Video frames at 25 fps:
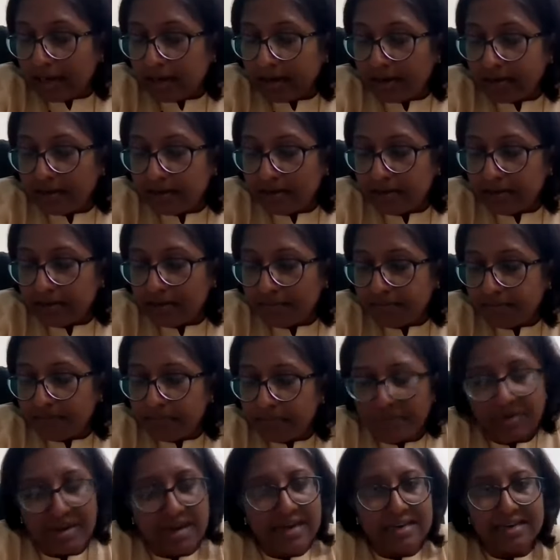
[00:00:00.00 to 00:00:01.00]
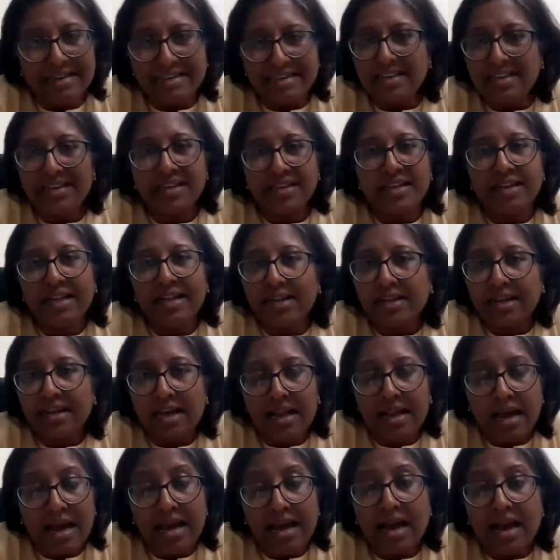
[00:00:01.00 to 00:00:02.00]
I greeted and
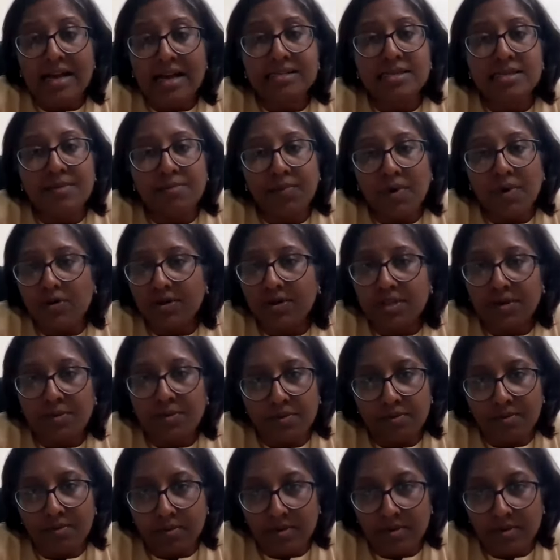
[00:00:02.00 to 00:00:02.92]
I asked about the